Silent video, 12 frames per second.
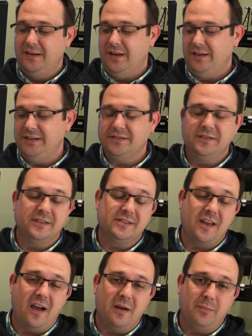Now these are the
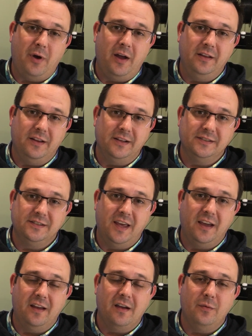stock pylons
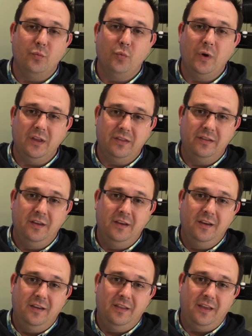that come with
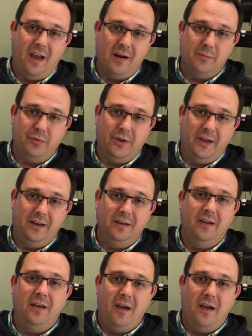the airplane.